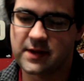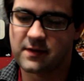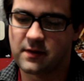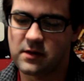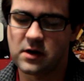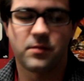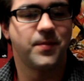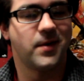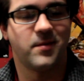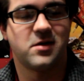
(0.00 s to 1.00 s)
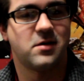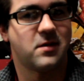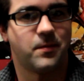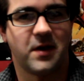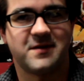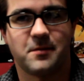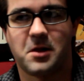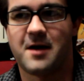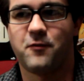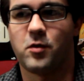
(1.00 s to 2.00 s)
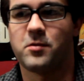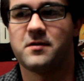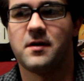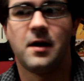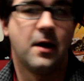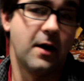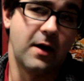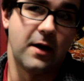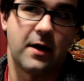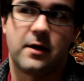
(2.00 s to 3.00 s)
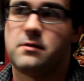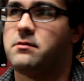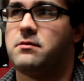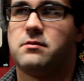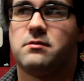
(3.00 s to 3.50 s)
It's, you know, pretty much just a basic platformer and